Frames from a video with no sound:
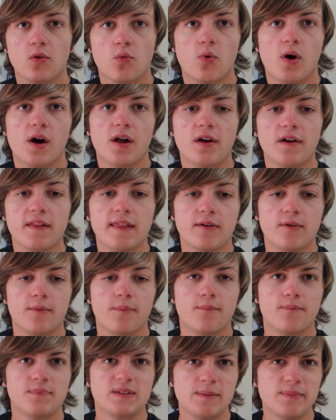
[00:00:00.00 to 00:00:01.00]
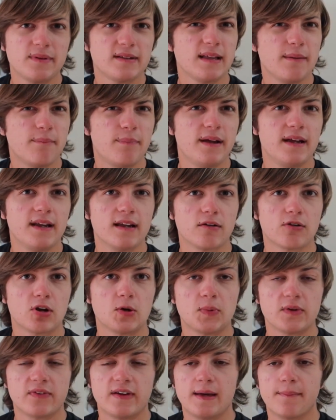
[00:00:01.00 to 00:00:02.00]
the water, they'll typically be in a
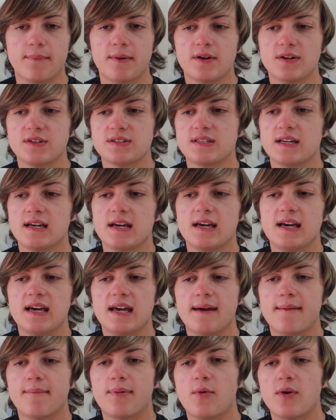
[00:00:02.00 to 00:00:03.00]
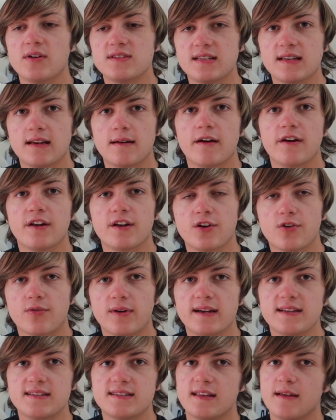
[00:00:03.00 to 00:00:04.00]
group of hippos, but once they go out and
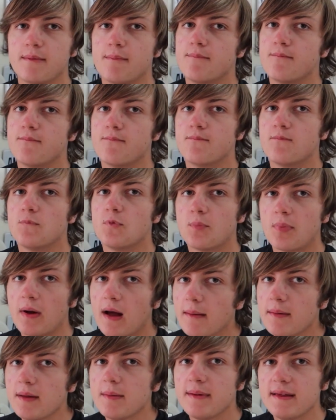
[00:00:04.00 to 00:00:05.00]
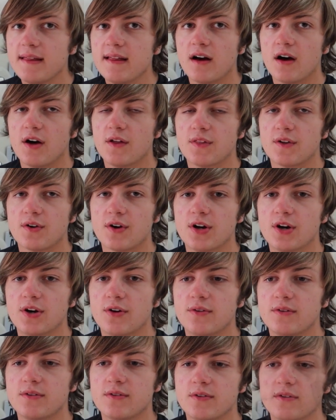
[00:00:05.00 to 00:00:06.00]
graze, they will probably be on their
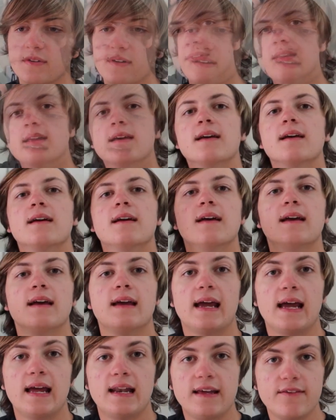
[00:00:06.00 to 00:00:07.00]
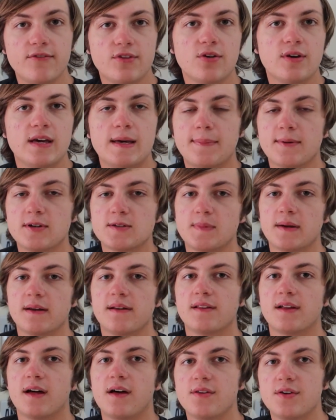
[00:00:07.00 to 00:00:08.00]
own. And even though hippos
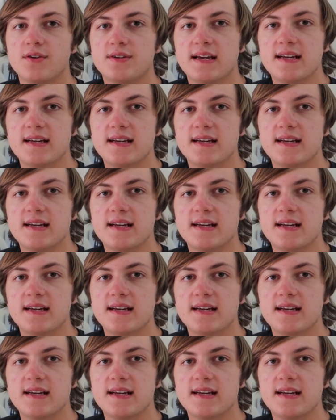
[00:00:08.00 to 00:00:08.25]
spend a lot of their